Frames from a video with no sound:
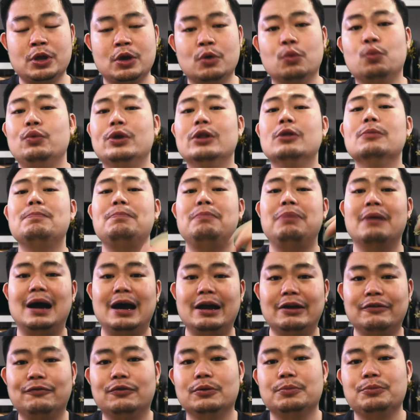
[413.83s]
will
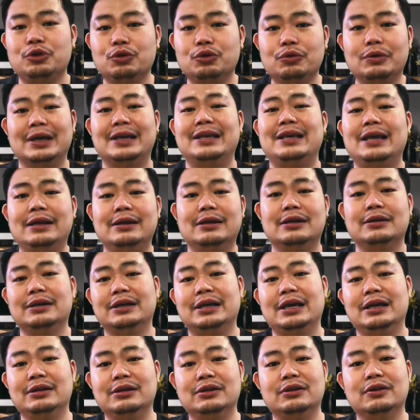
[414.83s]
buy from you again and
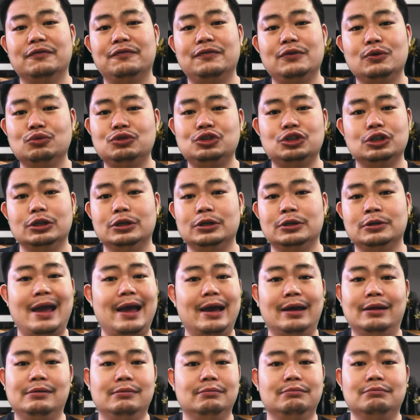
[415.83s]
again in the future.
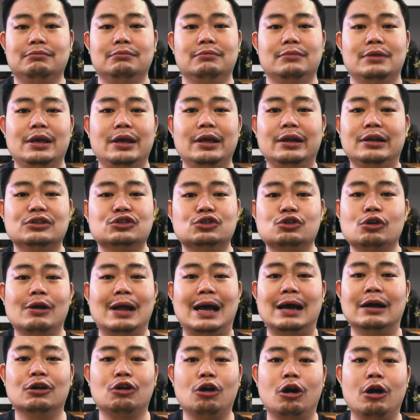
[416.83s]
And it is not
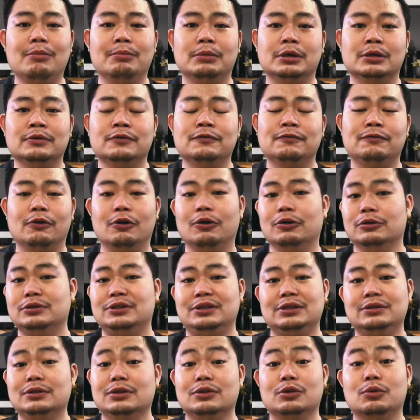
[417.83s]
uncommon for
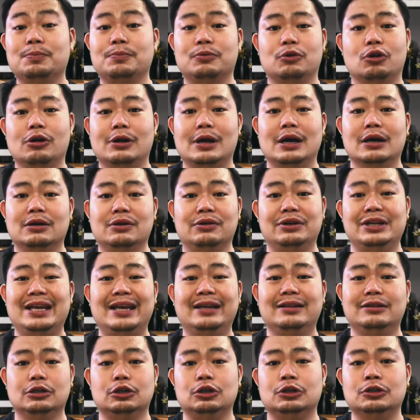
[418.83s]
digital product
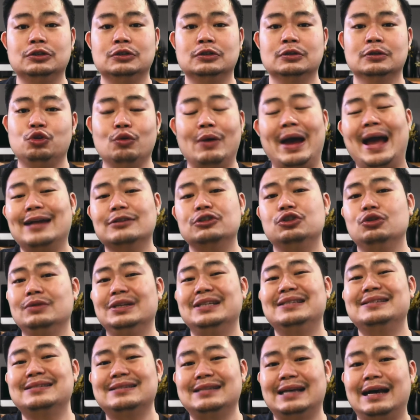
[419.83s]
creators to actually
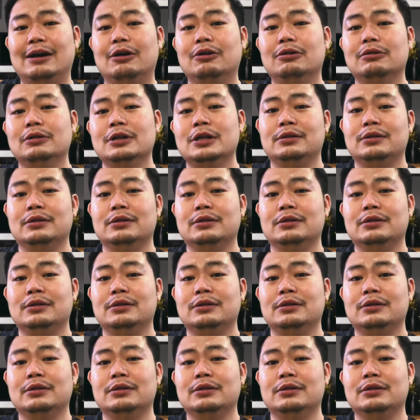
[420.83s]
sell